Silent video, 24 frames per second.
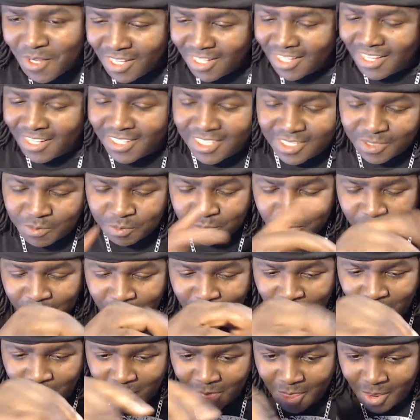That's
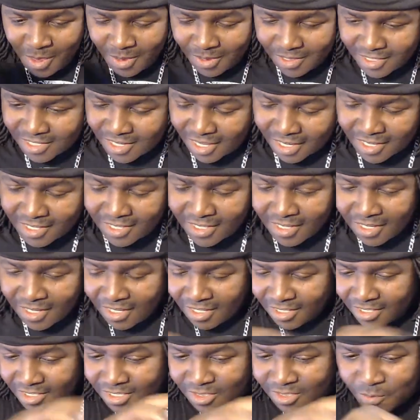it's like
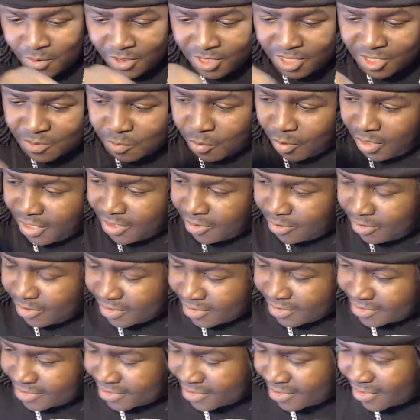switch
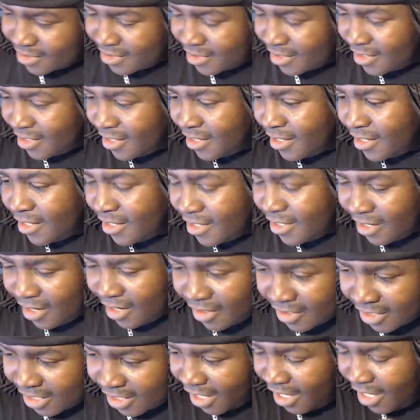sprinkles
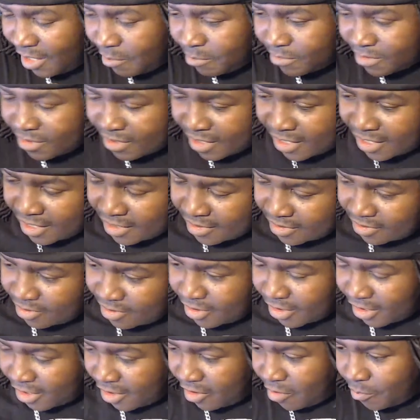on games that you
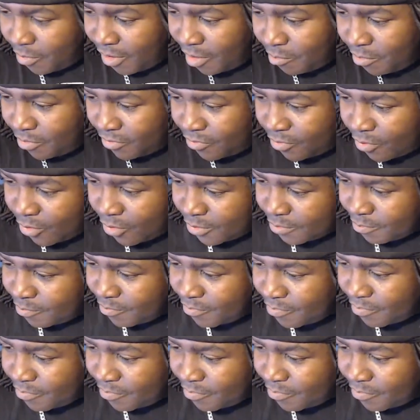didn't care about before.